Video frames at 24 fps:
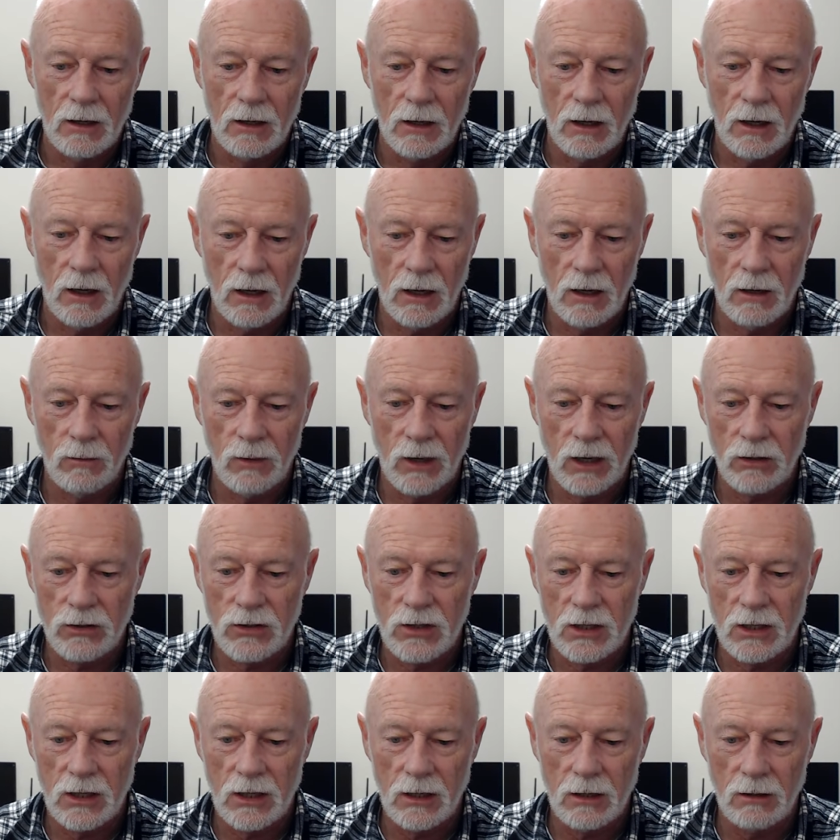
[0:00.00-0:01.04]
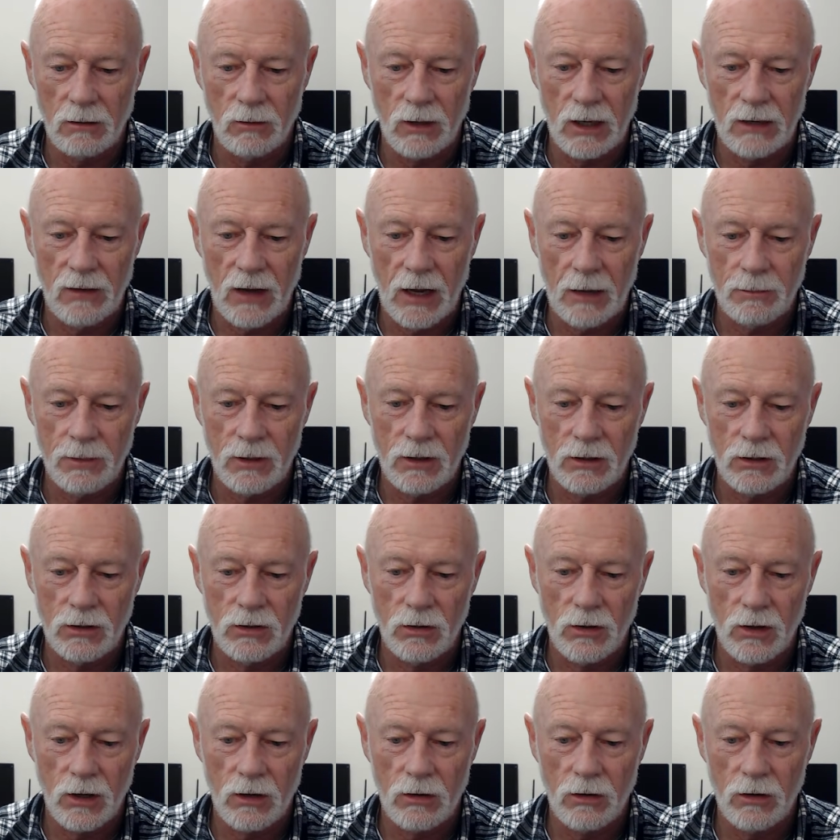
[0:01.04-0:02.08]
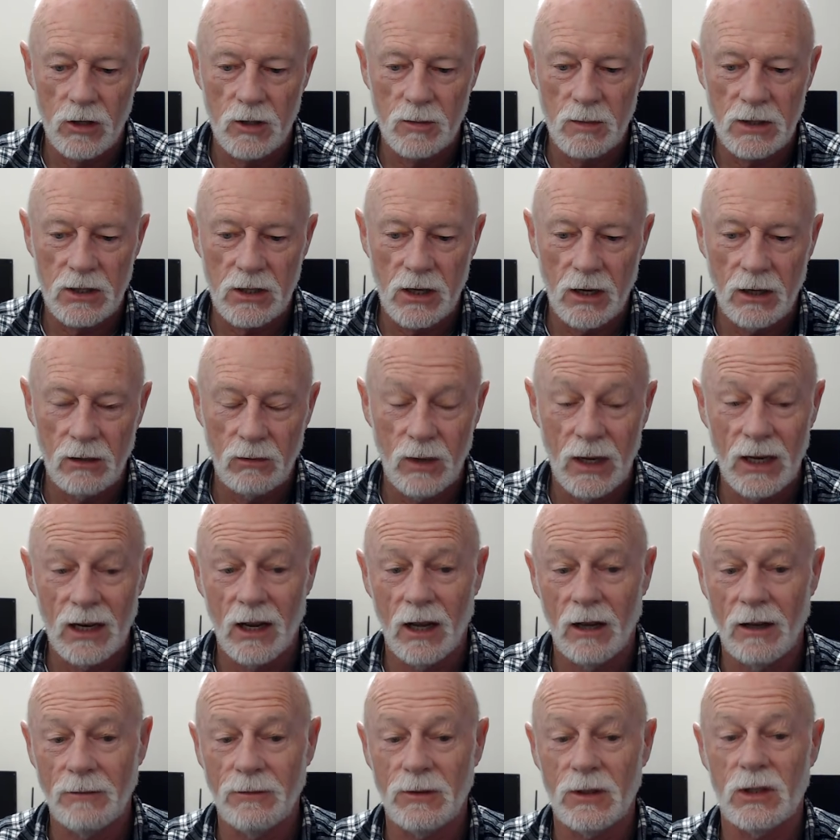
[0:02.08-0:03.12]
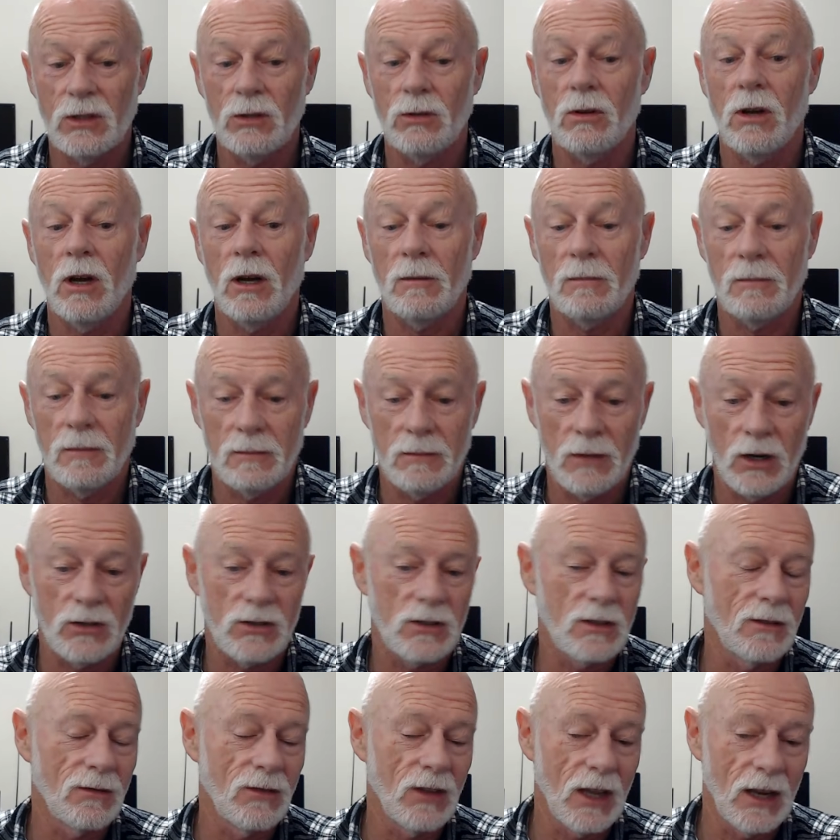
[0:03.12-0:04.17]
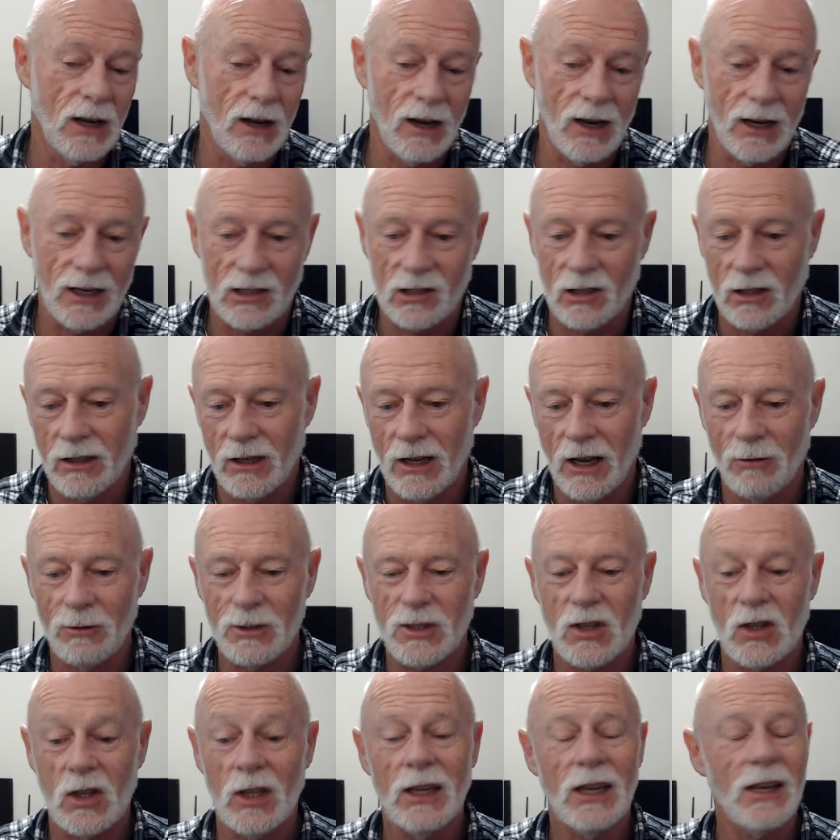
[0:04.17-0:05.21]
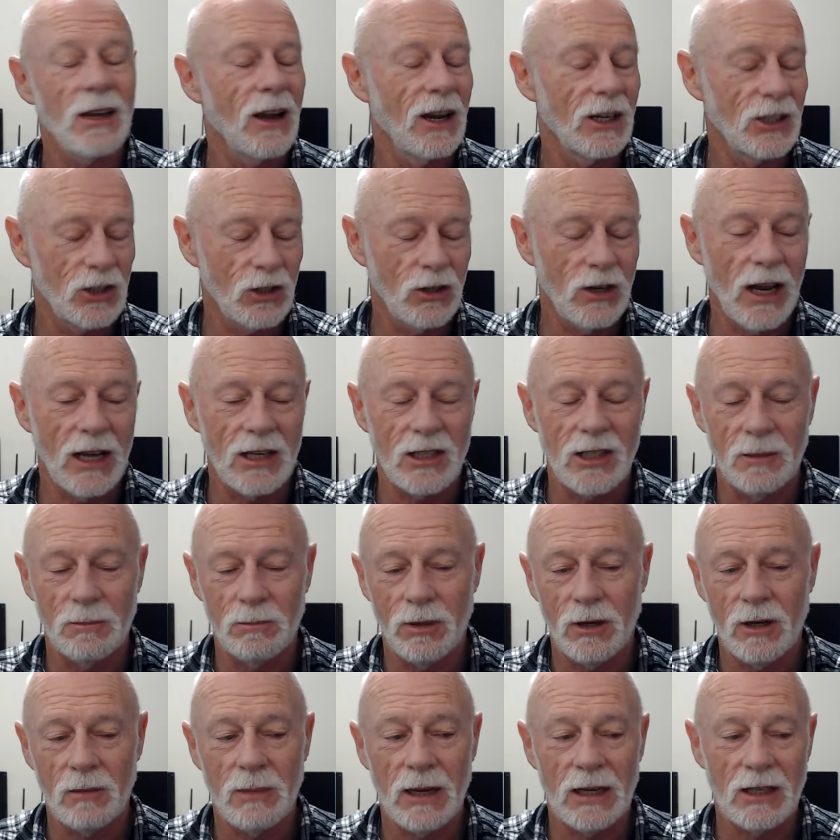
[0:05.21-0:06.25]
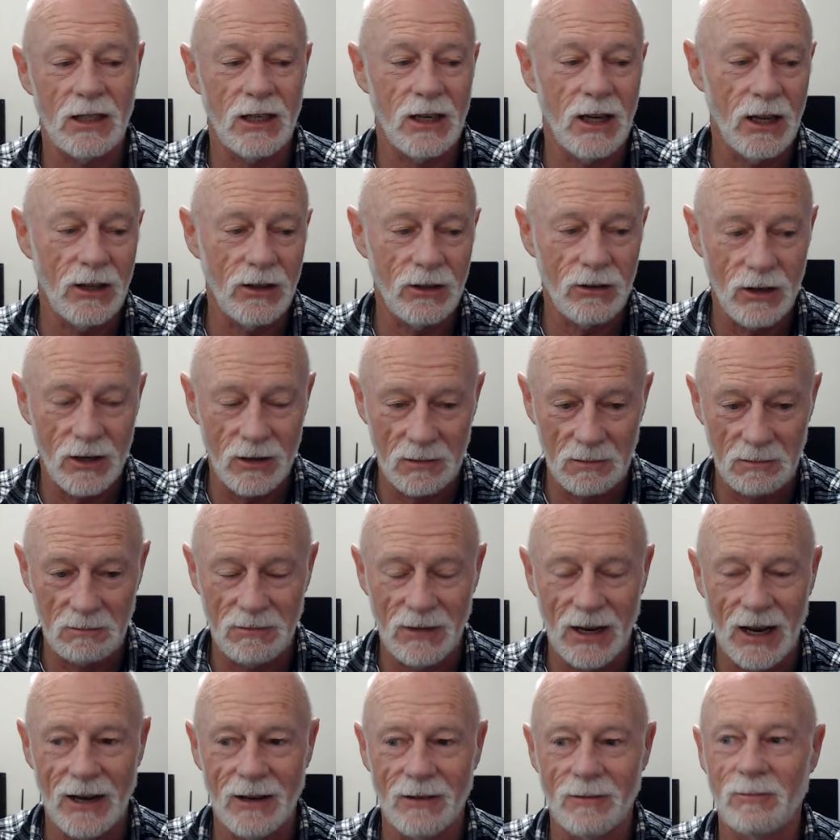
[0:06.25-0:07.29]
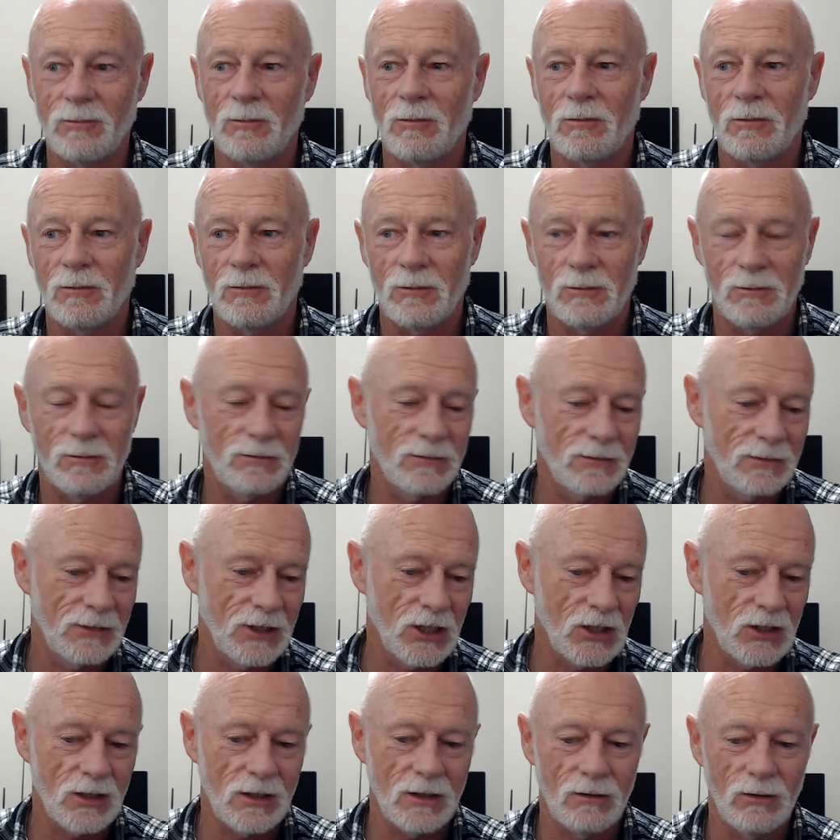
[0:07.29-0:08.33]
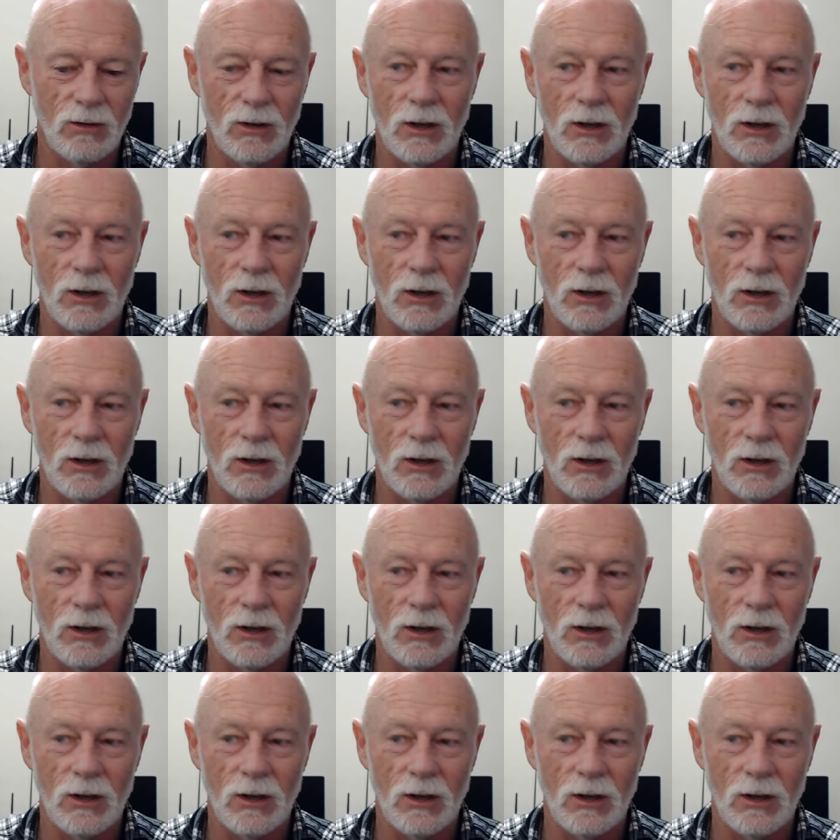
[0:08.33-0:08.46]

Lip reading: what else there? Whatever happened to the cruise missile? Well, I've still got most of that, actually. I was thinking I should actually put it back together and just